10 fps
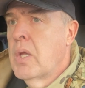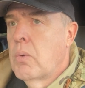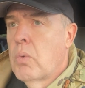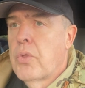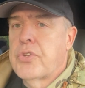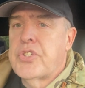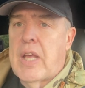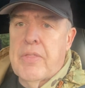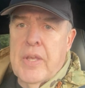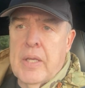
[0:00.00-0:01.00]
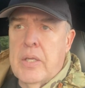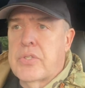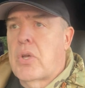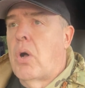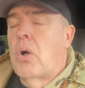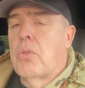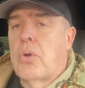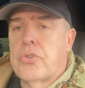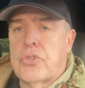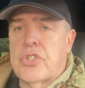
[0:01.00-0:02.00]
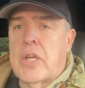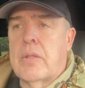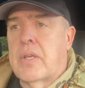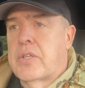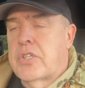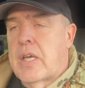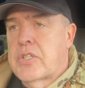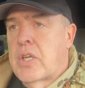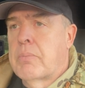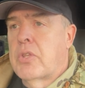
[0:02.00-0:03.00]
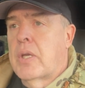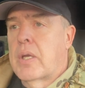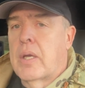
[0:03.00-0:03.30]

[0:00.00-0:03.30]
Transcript: Well, the sad thing is, all those are saying the exact same thing.